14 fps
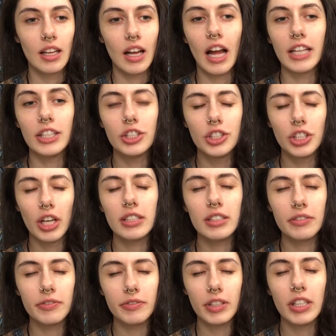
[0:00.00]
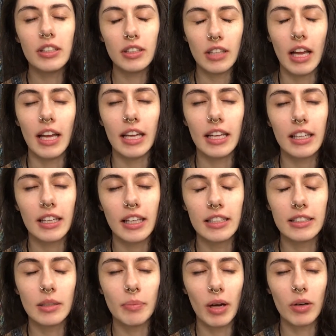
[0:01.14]
I just feel like
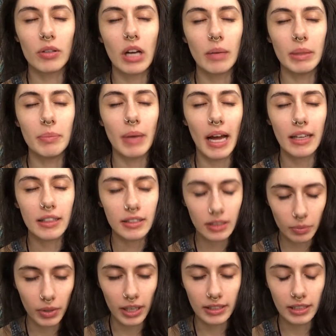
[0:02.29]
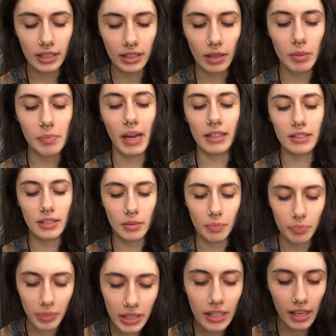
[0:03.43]
it's about coming back to the present, coming back to the
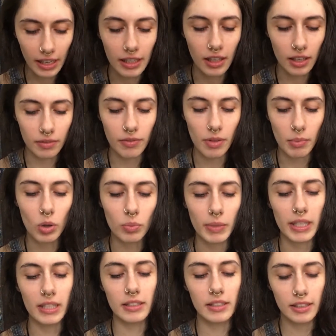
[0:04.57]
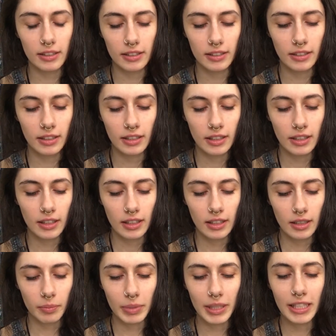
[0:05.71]
being of the moment,
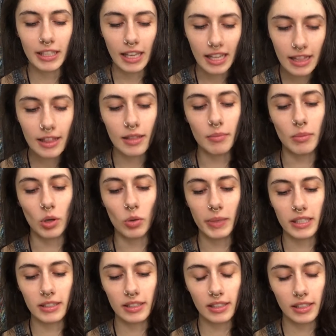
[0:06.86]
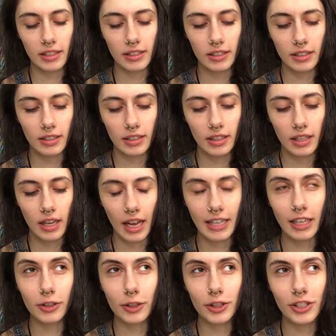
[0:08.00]
being in the moment, and
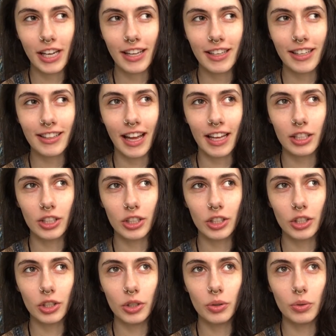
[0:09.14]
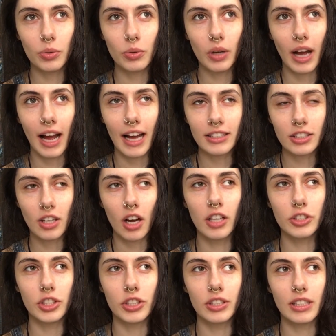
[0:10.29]
understanding that you as
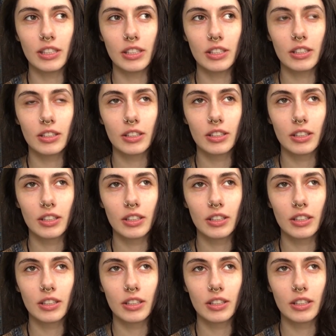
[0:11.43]
consciousness